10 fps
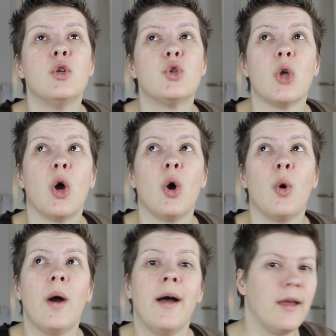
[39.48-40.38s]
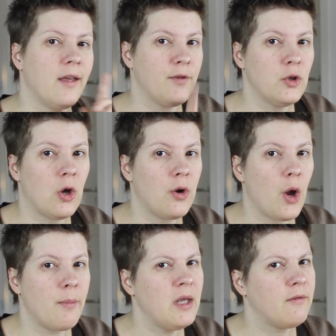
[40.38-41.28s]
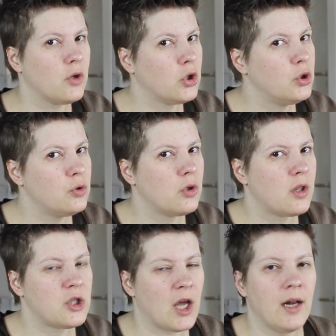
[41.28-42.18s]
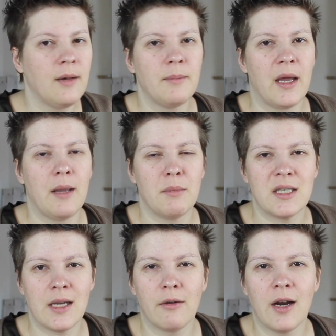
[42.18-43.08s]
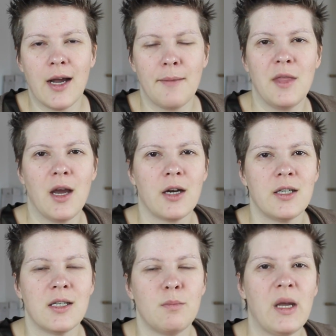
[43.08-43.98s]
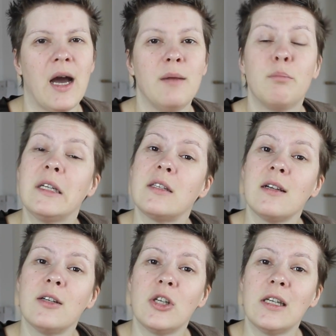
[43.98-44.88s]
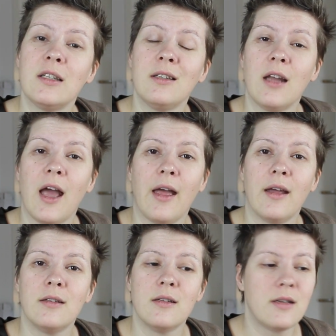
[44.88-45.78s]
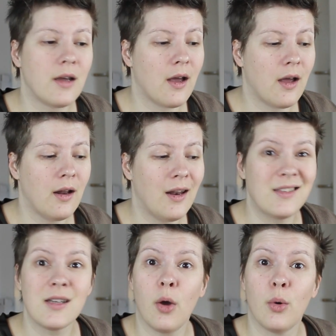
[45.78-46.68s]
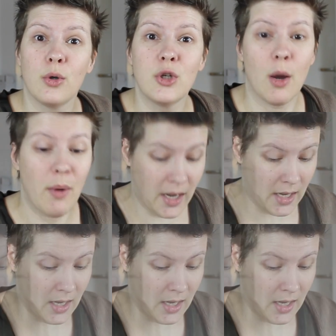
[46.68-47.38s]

So, if you don't know me, if you're new to the channel, my name is Sarah. I'm the artist behind Pinselgeschichten, and let's go, shall we?